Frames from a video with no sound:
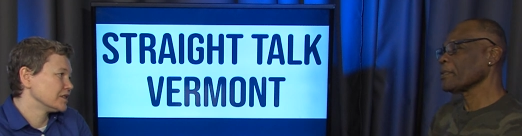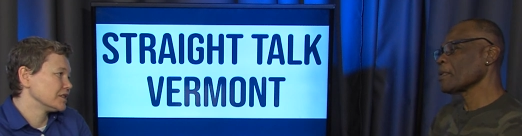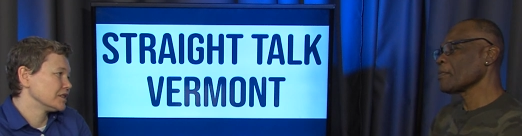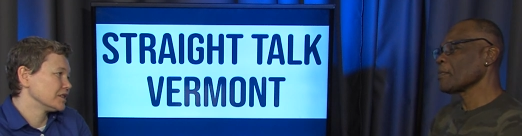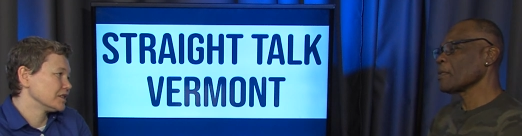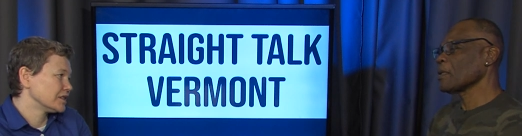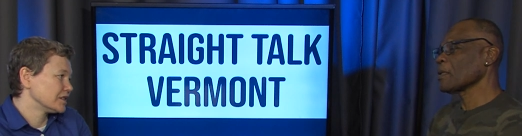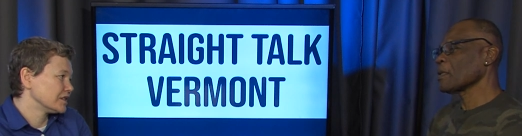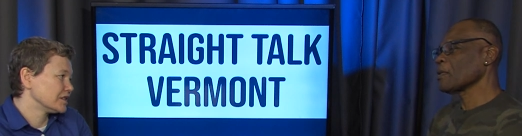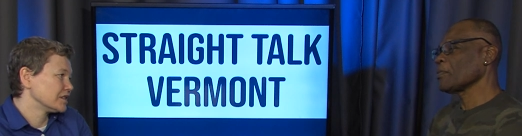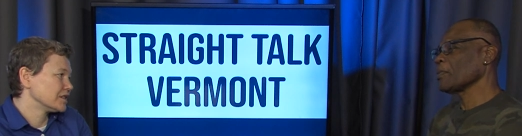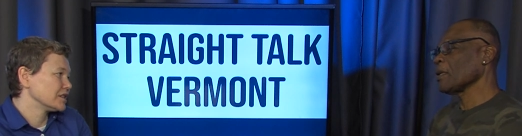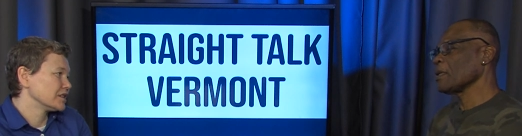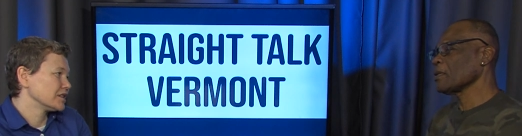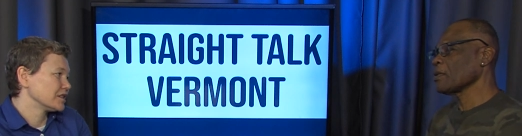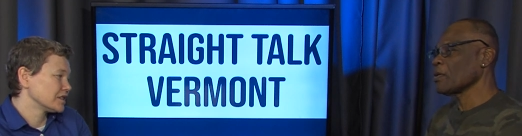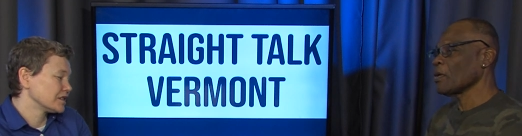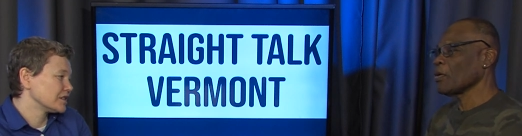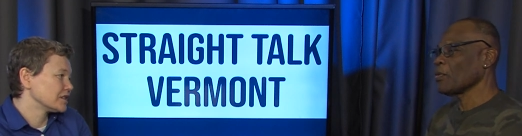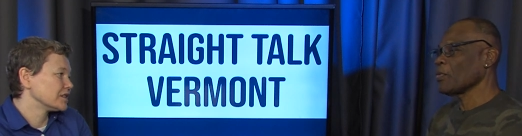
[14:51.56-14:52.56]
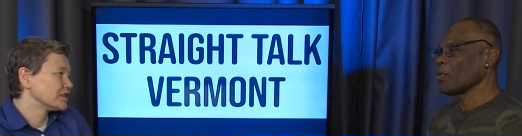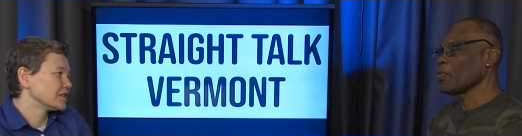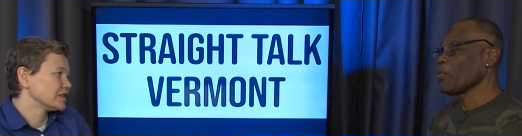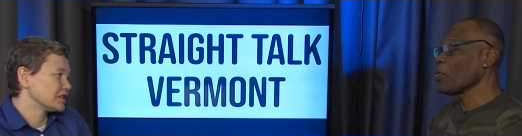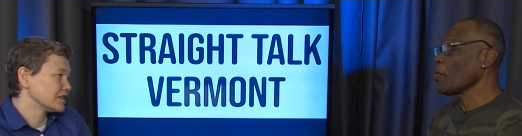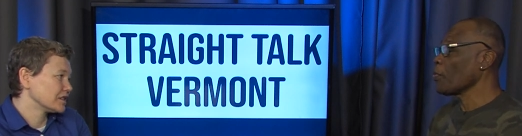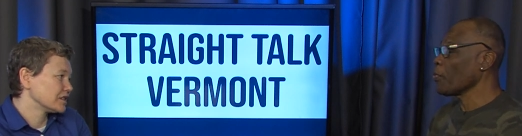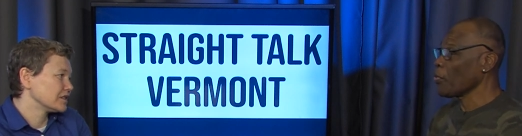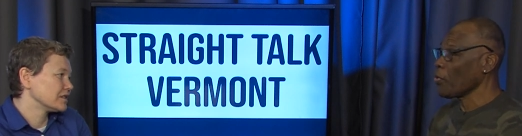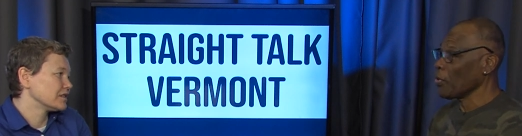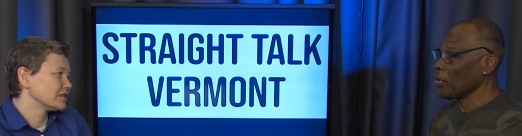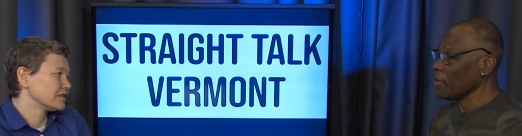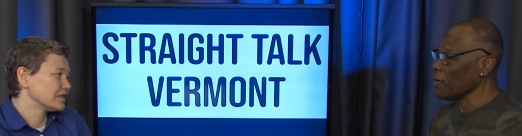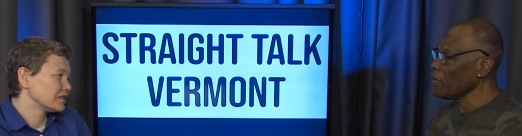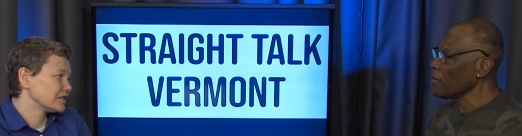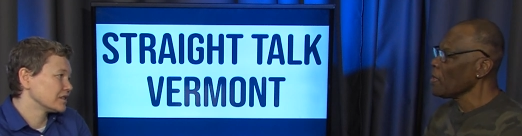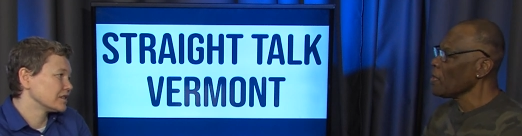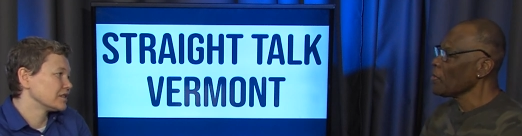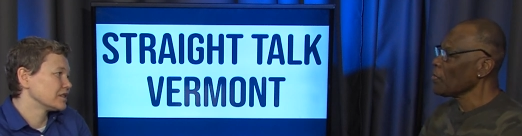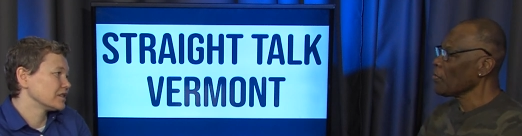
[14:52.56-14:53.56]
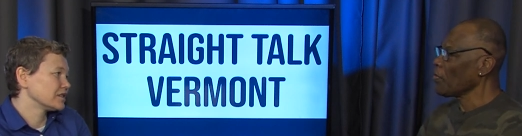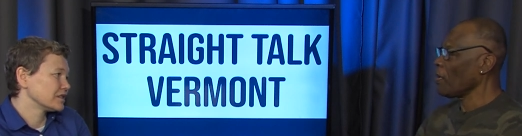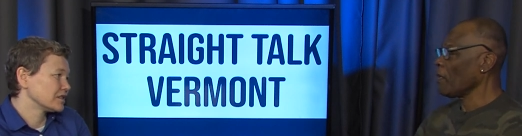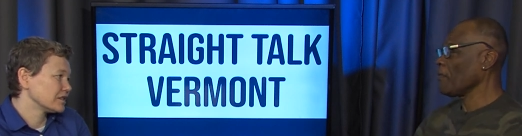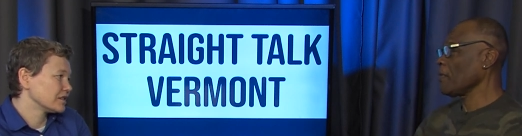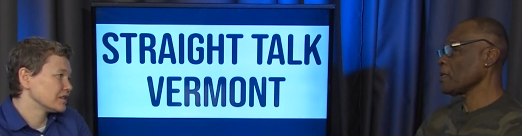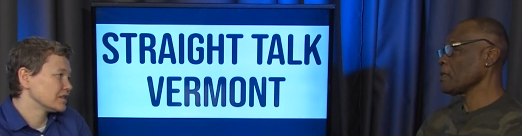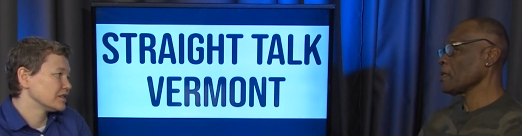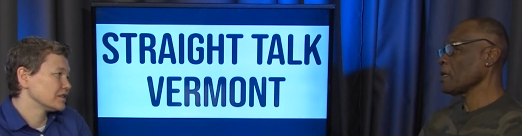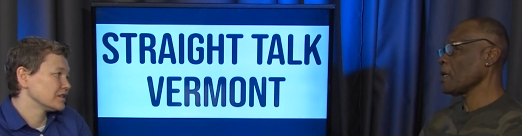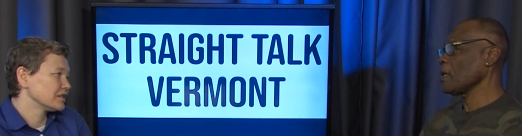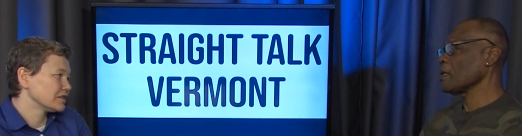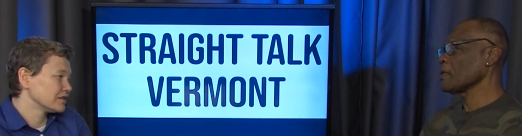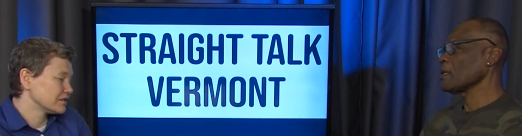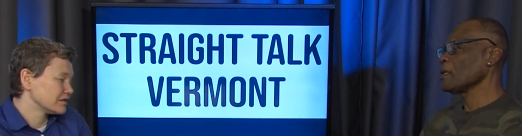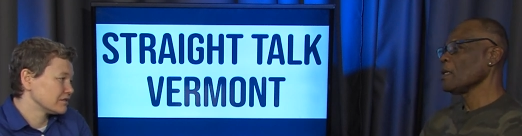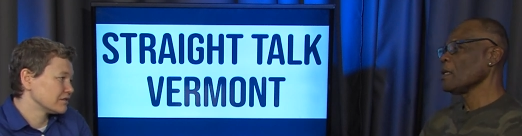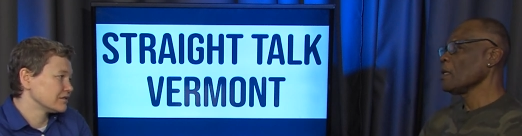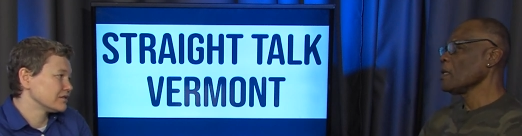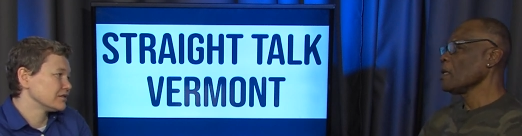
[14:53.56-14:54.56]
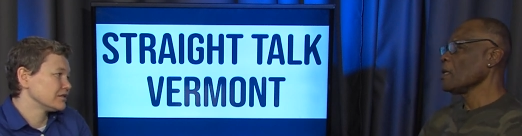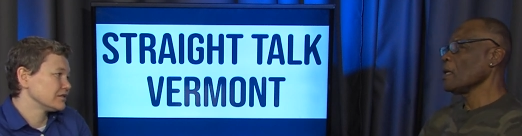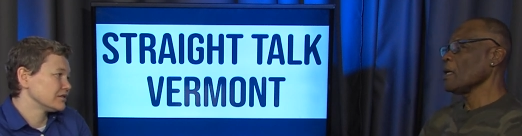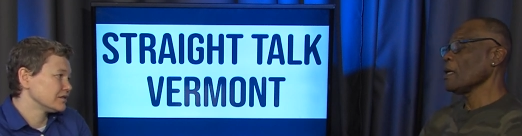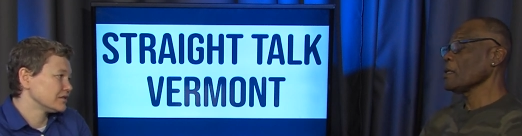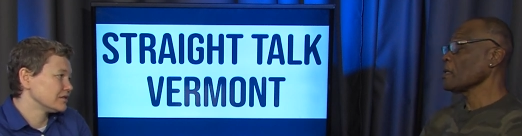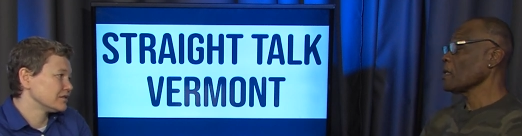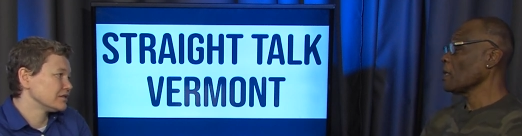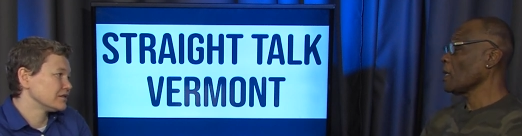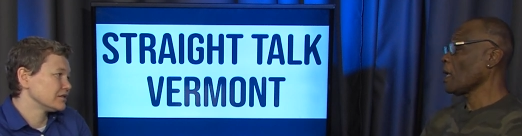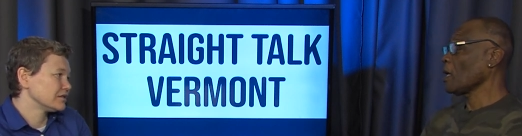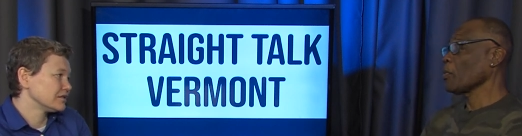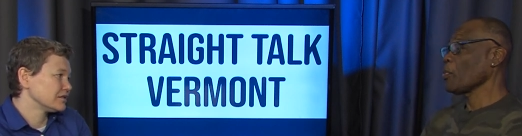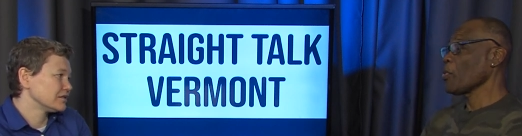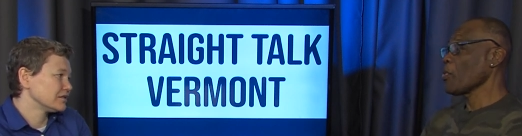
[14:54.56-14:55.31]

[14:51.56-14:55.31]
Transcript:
Speaker 1: some of the complaints or reporting through our investigators, it's a lot of